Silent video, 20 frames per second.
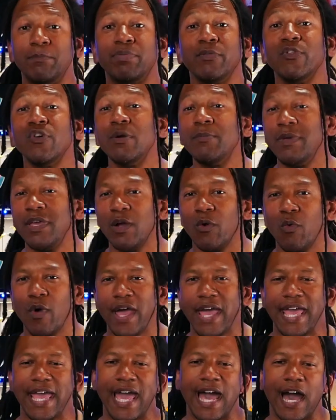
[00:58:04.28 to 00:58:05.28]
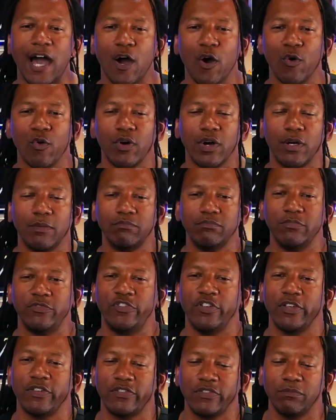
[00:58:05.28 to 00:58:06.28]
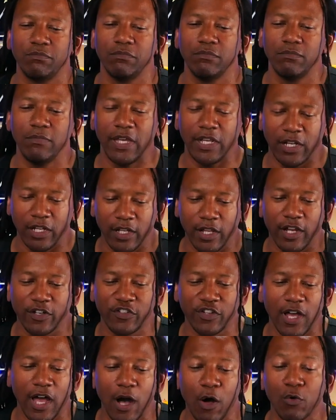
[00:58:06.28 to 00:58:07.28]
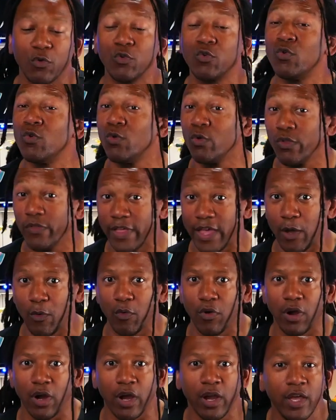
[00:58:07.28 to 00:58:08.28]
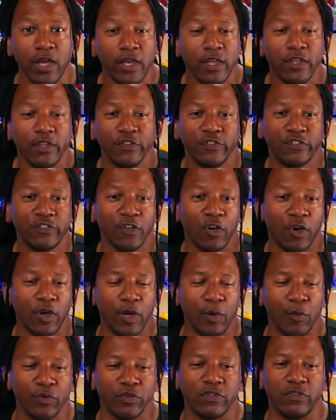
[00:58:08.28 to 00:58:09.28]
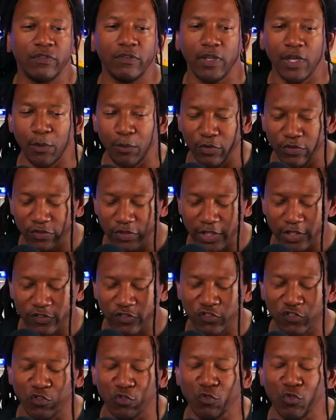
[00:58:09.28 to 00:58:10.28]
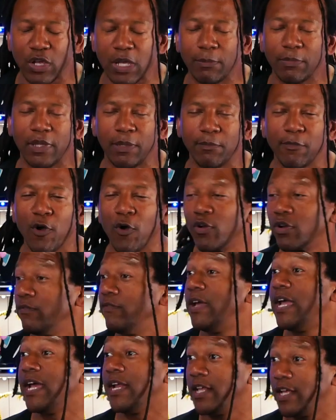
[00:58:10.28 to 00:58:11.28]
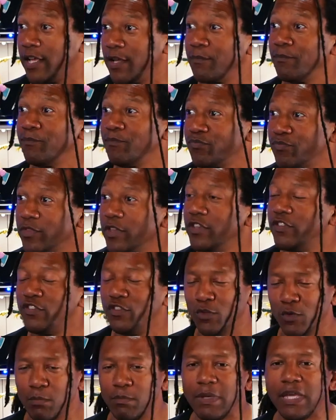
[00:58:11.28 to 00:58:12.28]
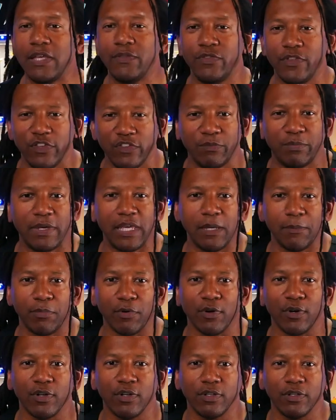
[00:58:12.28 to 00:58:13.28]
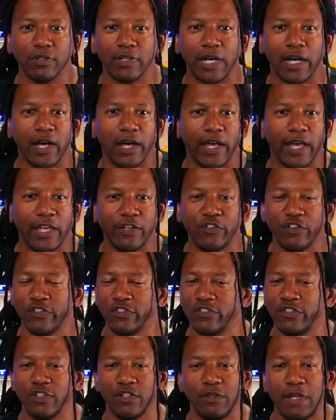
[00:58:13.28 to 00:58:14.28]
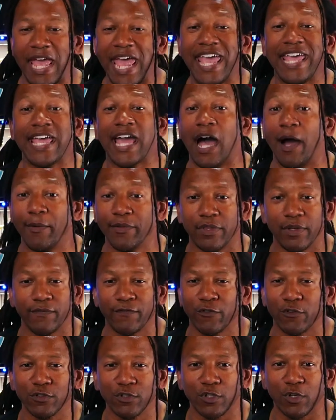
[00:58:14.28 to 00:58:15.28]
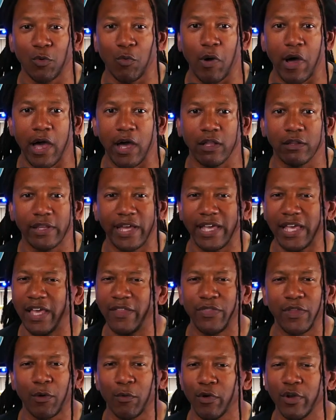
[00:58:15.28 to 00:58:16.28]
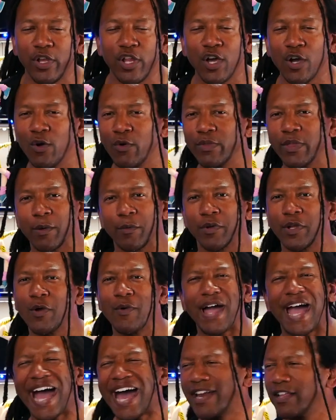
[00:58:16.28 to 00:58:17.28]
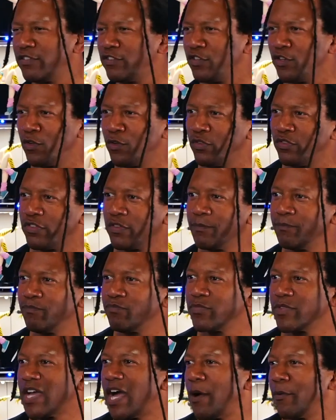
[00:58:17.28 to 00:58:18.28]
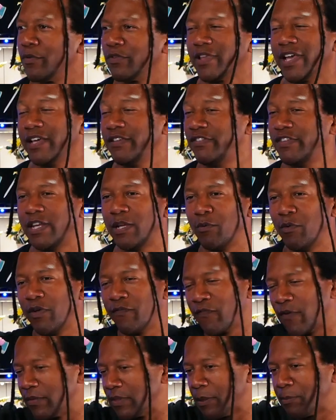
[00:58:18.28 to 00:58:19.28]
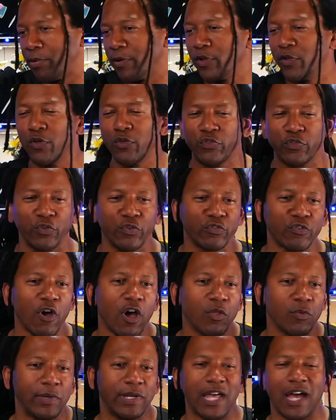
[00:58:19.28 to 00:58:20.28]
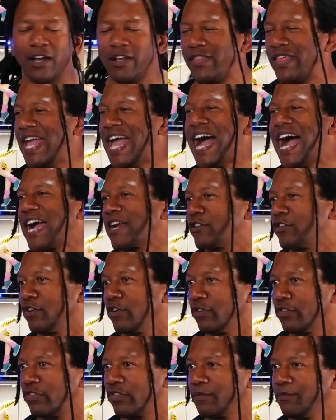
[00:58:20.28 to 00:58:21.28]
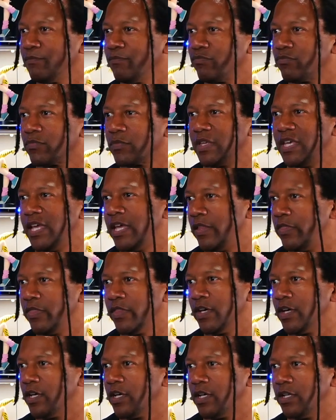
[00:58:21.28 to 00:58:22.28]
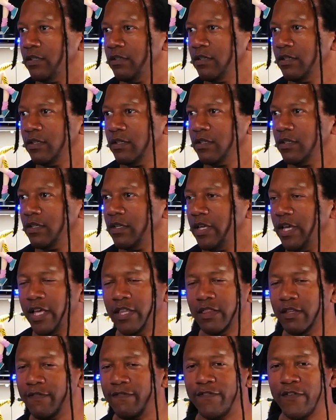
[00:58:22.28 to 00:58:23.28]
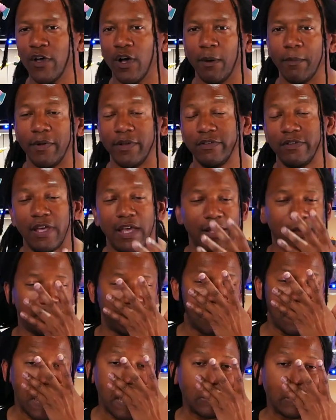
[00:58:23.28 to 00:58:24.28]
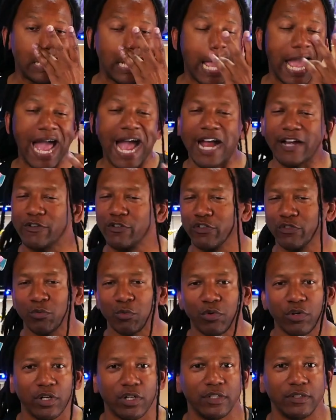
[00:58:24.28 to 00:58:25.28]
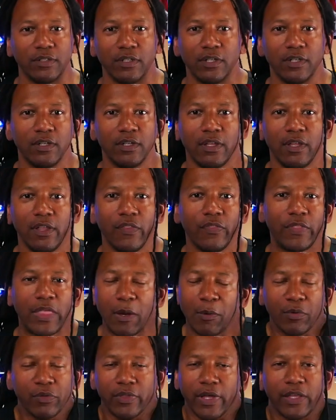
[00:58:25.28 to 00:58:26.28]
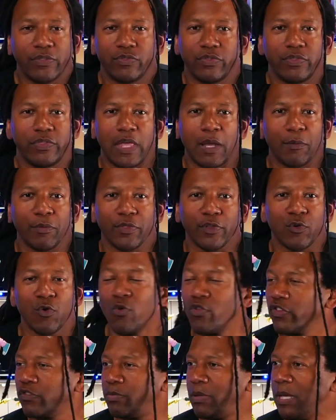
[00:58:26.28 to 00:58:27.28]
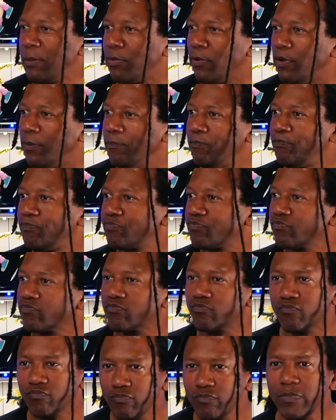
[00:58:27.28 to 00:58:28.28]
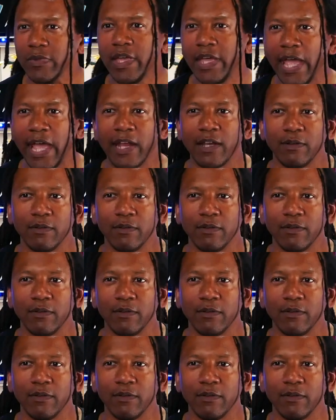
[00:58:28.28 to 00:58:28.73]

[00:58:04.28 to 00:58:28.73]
blew me away how, just in a nutshell, how cool they were. So it was extremely motivating to meet these people and just to hang out with them for a little while. And there were no attitudes. I was, like I said, from the producers all the way down to the actors in the film, and man, the actors were the coolest people. And